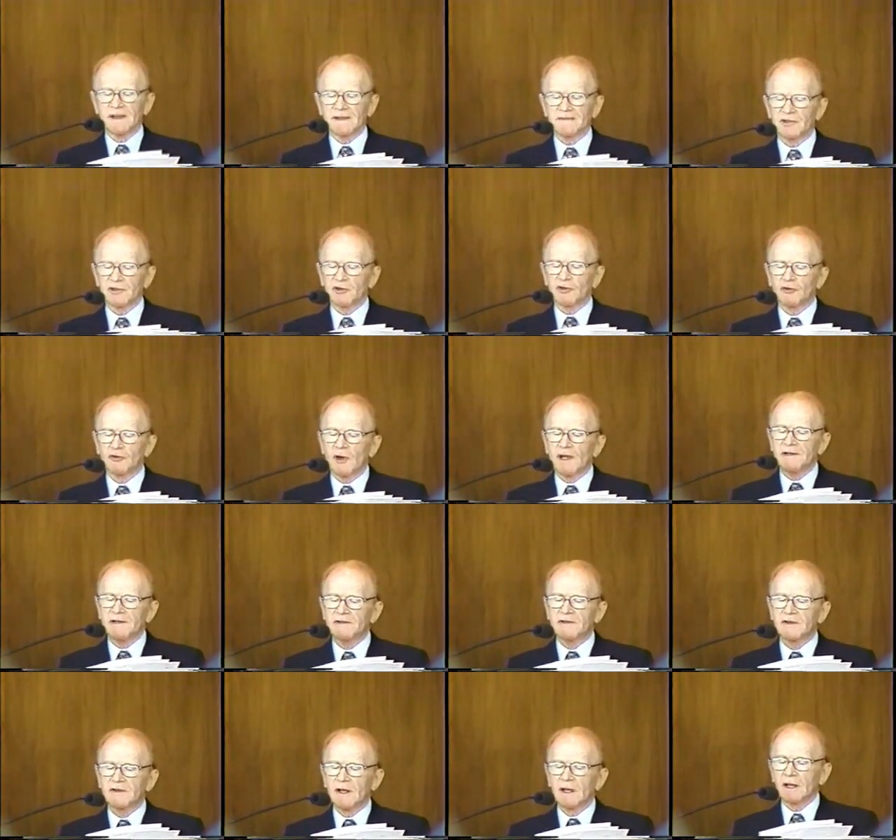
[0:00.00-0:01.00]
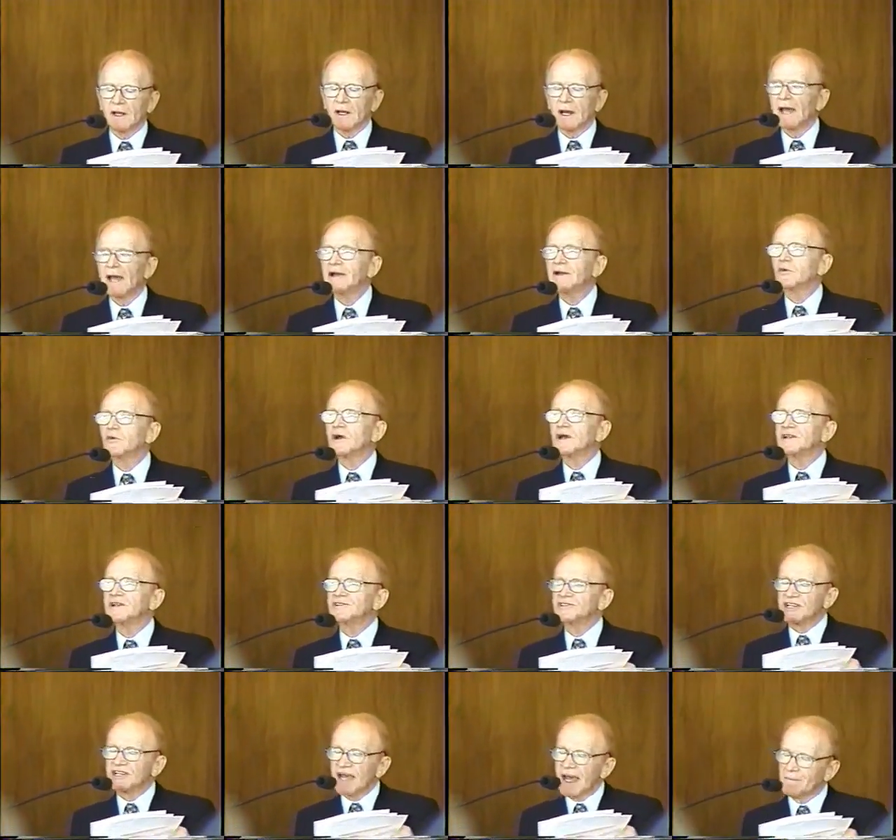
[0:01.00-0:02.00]
Milton told me that the
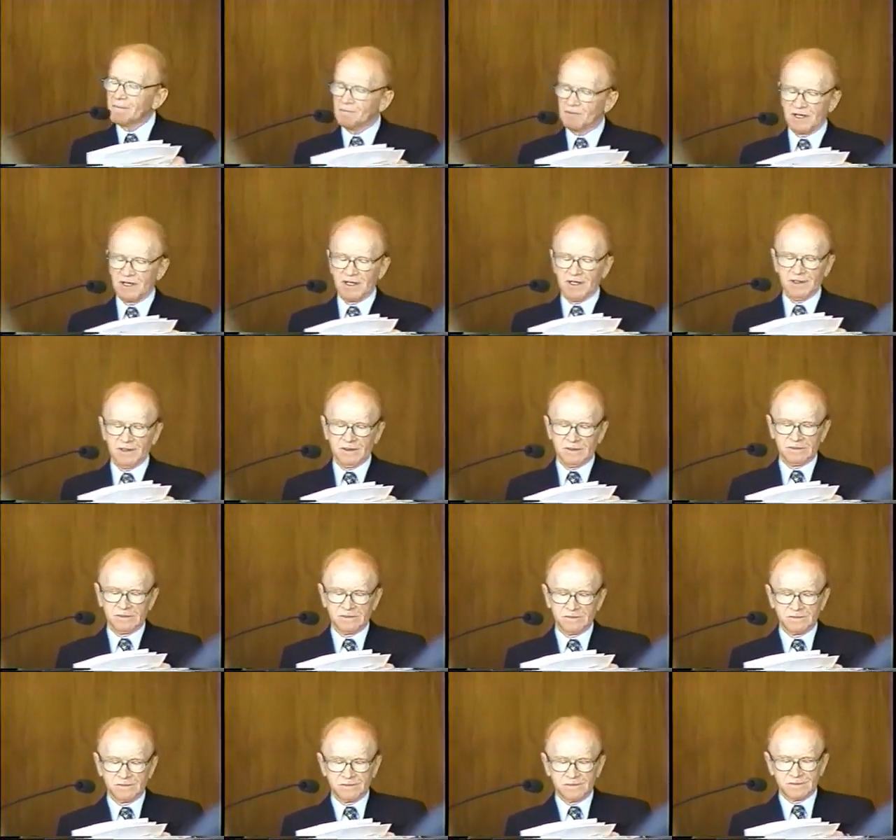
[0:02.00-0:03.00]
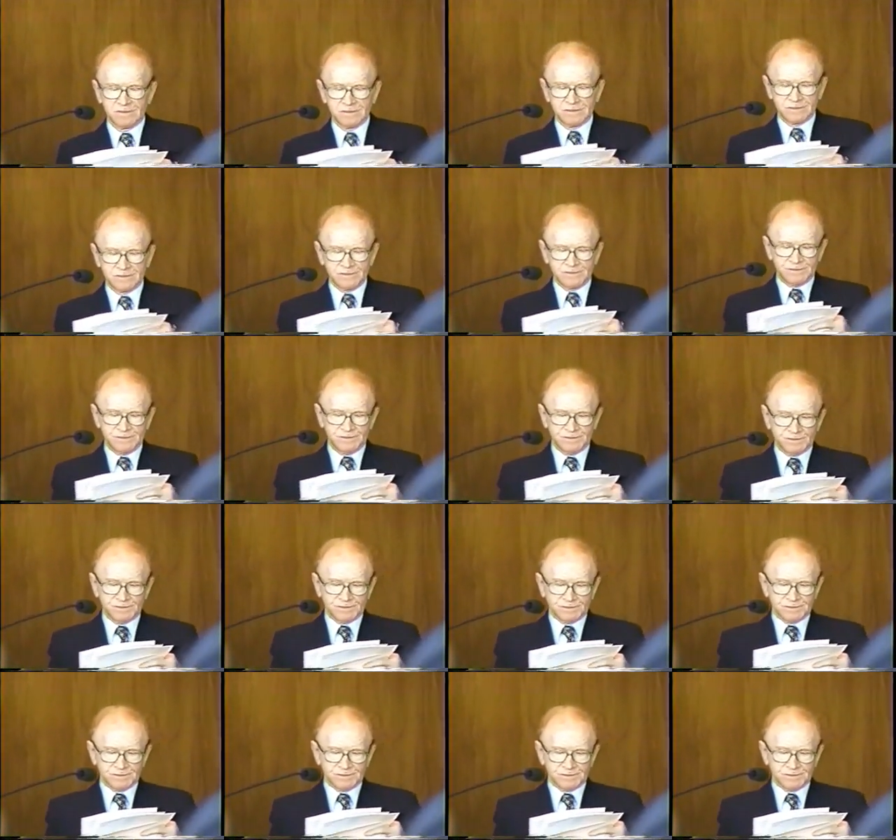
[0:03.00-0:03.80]
great lightweight champion,